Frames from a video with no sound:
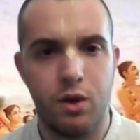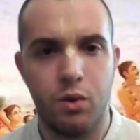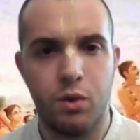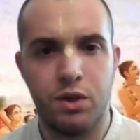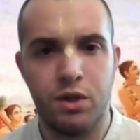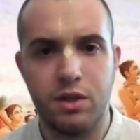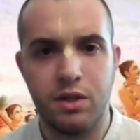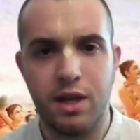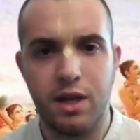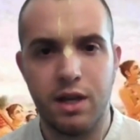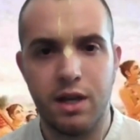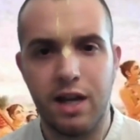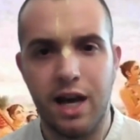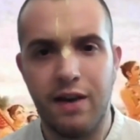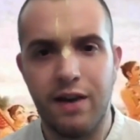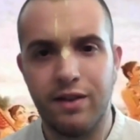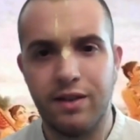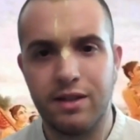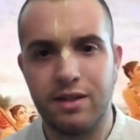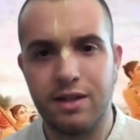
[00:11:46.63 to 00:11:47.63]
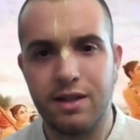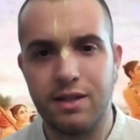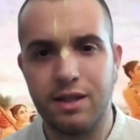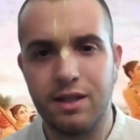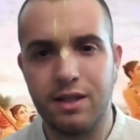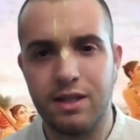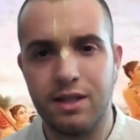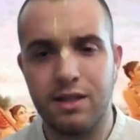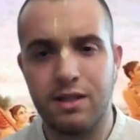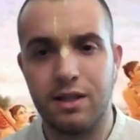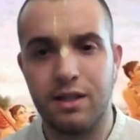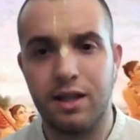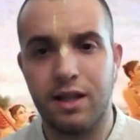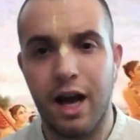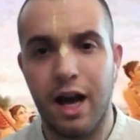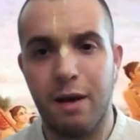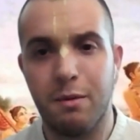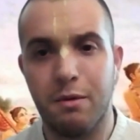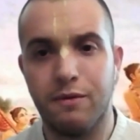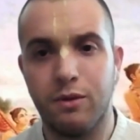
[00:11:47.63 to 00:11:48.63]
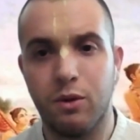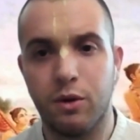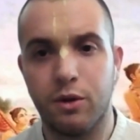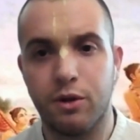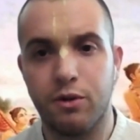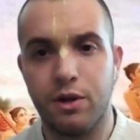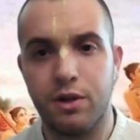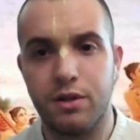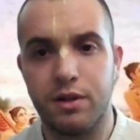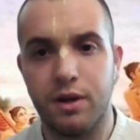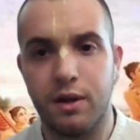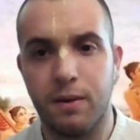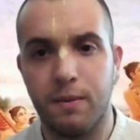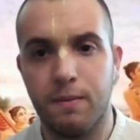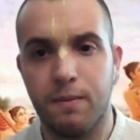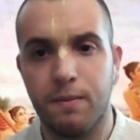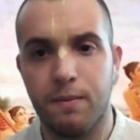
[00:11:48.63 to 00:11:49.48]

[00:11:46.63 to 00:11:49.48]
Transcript: which is said to have existed since the time of Lord Krishna.